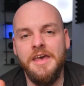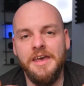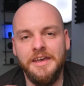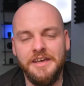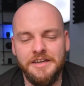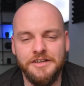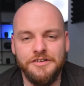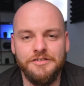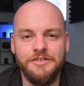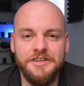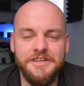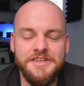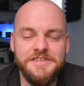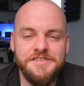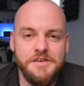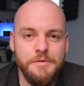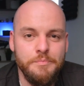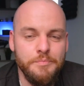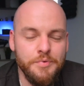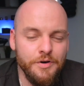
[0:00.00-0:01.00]
increase
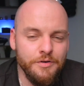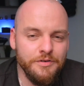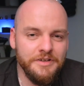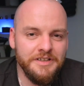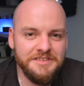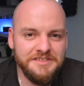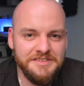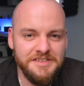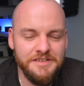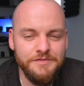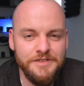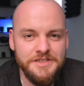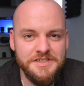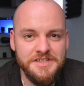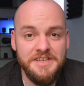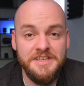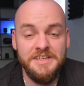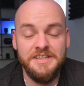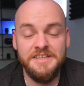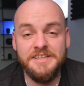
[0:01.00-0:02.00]
your
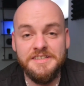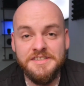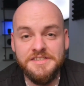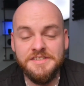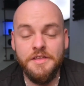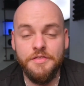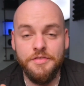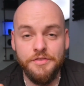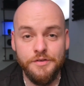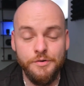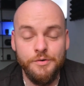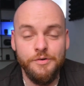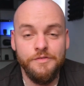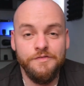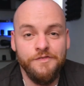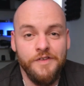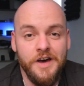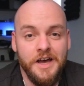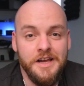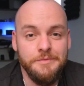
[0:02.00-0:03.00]
productivity is through
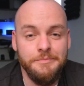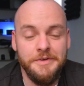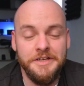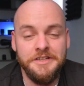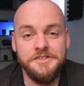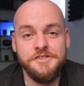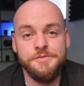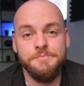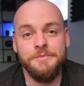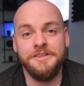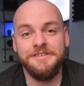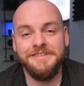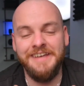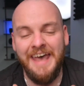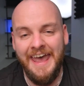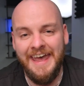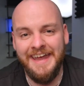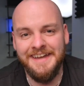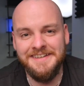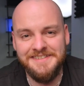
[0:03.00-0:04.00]
file management
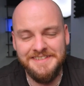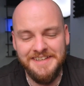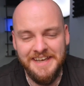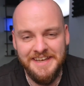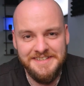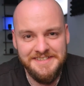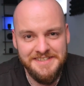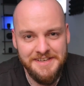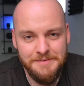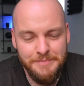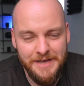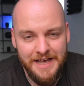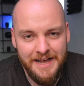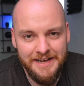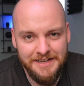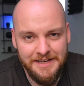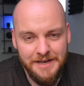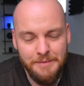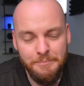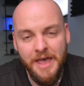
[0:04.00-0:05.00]
and data
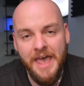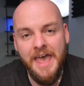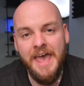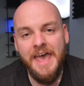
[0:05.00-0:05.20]
backup.